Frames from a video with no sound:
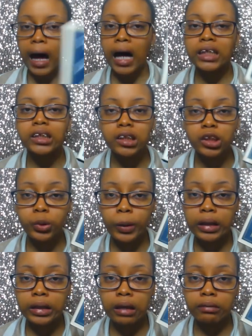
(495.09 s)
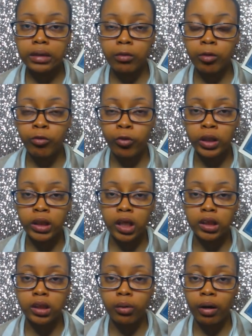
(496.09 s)
I did enjoy this enough to give it a four
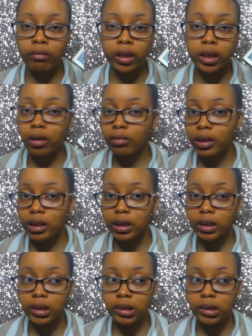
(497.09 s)
stars, though I really only